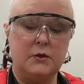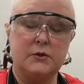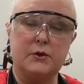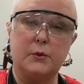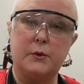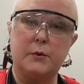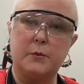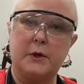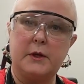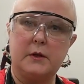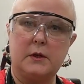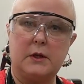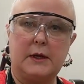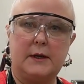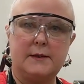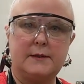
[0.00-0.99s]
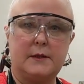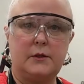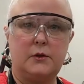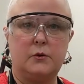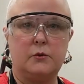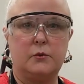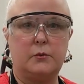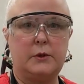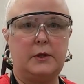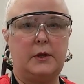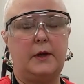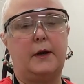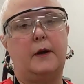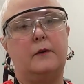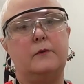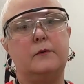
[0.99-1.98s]
So in my class, I know that we
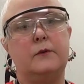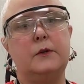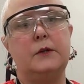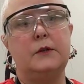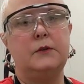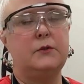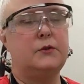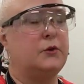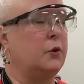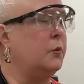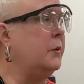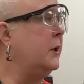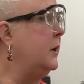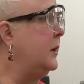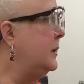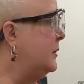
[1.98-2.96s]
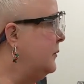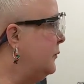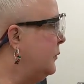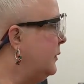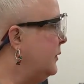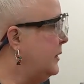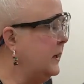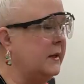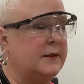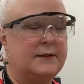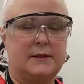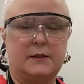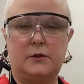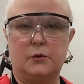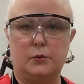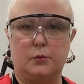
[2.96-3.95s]
have so many different
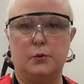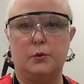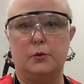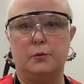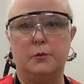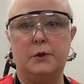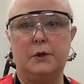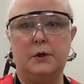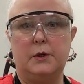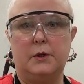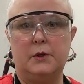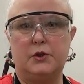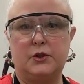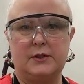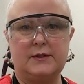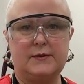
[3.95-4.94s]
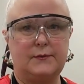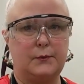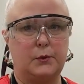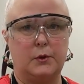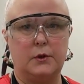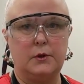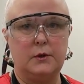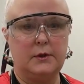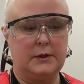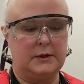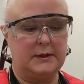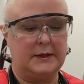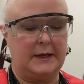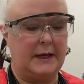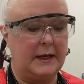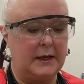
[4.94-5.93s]
things in the room just for
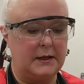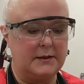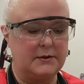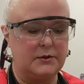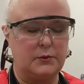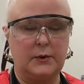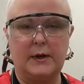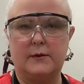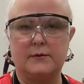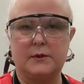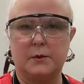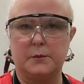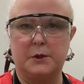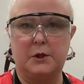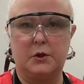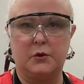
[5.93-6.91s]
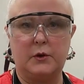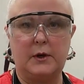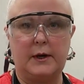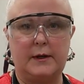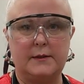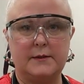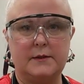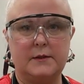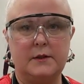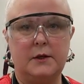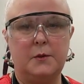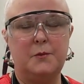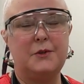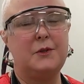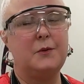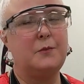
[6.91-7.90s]
in case you have something in your eyes.
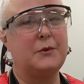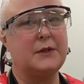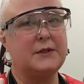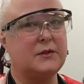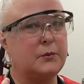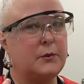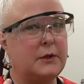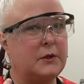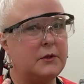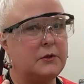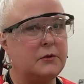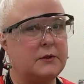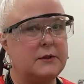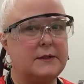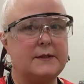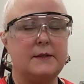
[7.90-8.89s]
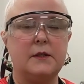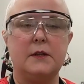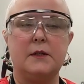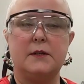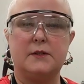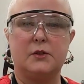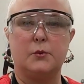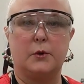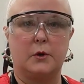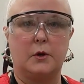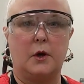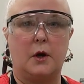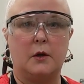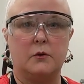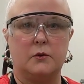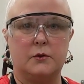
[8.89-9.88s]
But the best way to do this is to wear
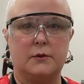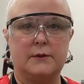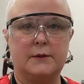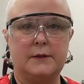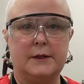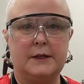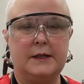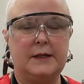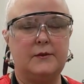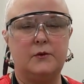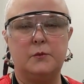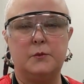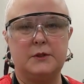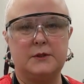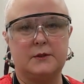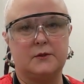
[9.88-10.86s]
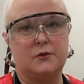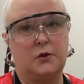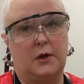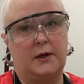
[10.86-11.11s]
goggles. Even Mrs.